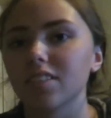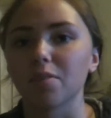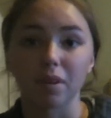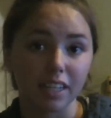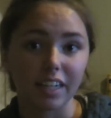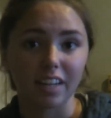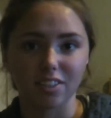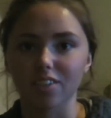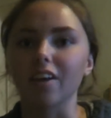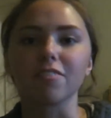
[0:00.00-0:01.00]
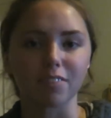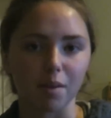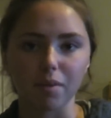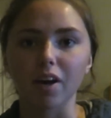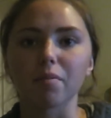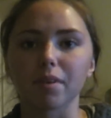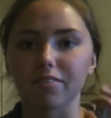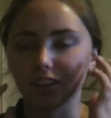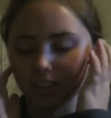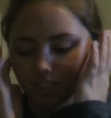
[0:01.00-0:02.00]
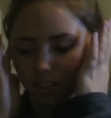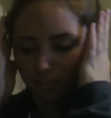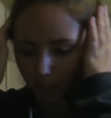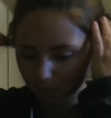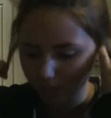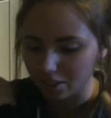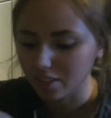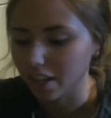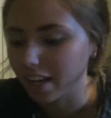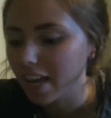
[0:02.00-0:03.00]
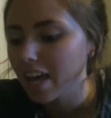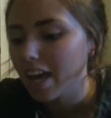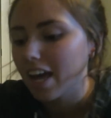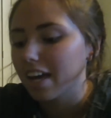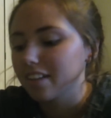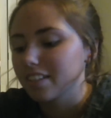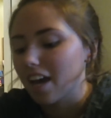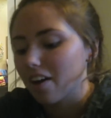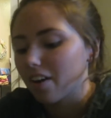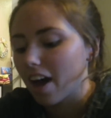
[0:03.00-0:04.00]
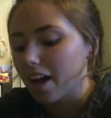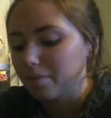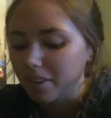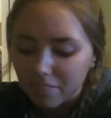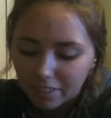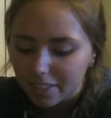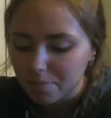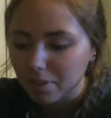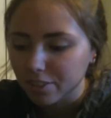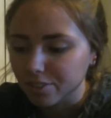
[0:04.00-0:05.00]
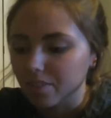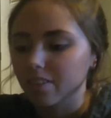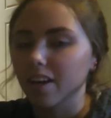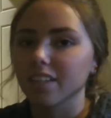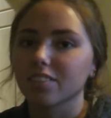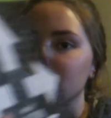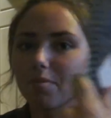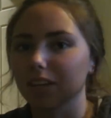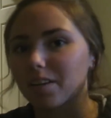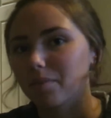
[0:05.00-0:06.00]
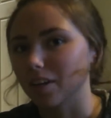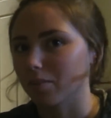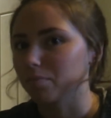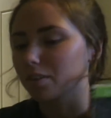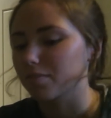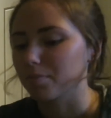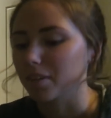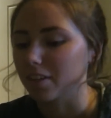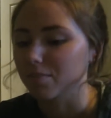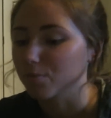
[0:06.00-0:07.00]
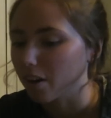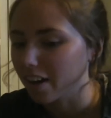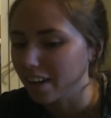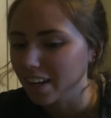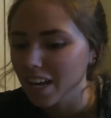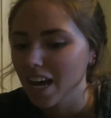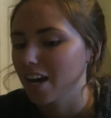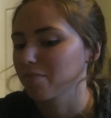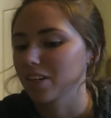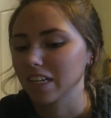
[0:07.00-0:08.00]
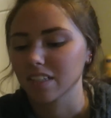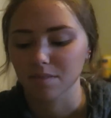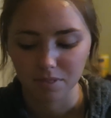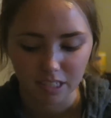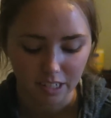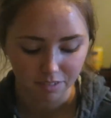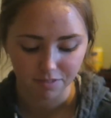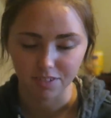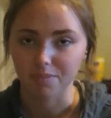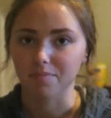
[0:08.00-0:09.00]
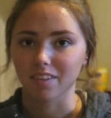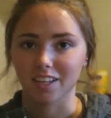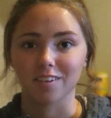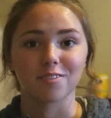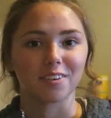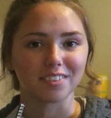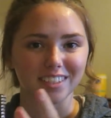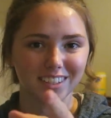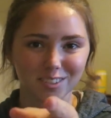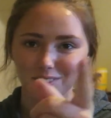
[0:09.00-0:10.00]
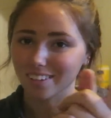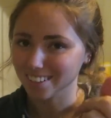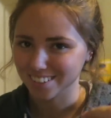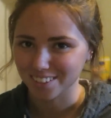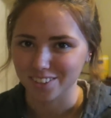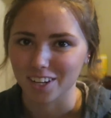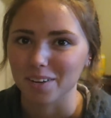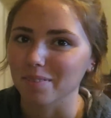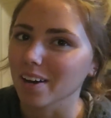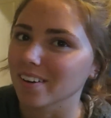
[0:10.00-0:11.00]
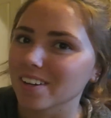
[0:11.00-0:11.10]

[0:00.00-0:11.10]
So Monday nights are like family home evening, so the family just like hangs out. I'm giving the spiritual thought, so I'm getting my notebook from EFY and reading some stuff from then. If you haven't seen those vlogs, go check them out.